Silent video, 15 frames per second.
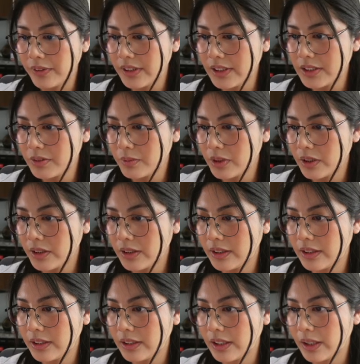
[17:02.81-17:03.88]
this
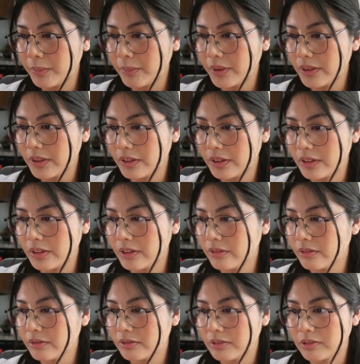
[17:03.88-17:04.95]
one, I'm gonna,
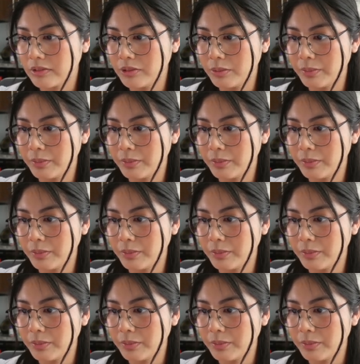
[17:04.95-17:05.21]
oop,